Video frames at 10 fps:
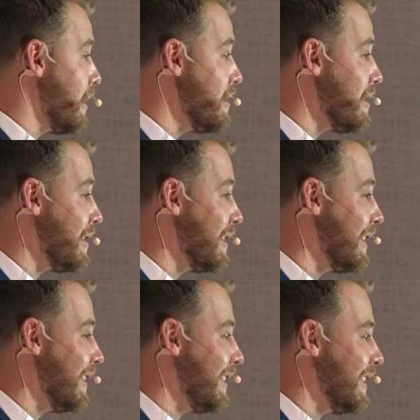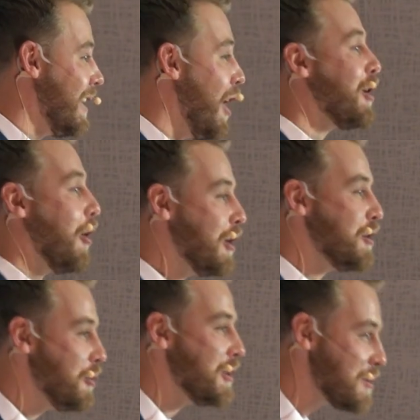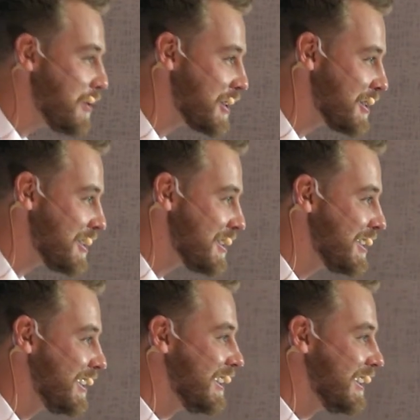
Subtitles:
is go and do inspections.